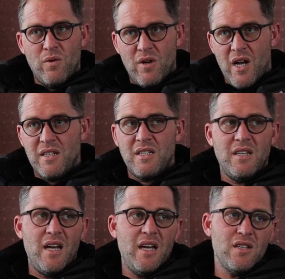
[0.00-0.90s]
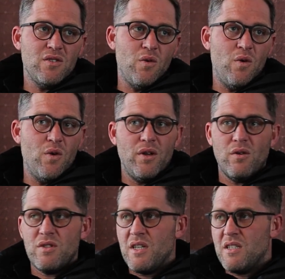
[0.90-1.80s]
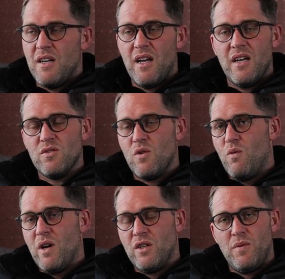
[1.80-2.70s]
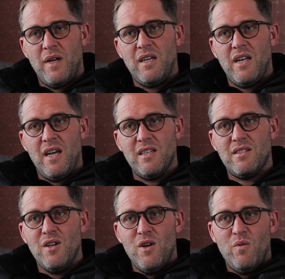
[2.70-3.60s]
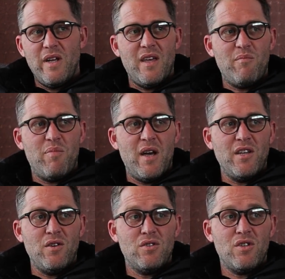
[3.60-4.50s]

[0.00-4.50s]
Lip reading: your 90 days or your 60 days or 120 days where they pay you.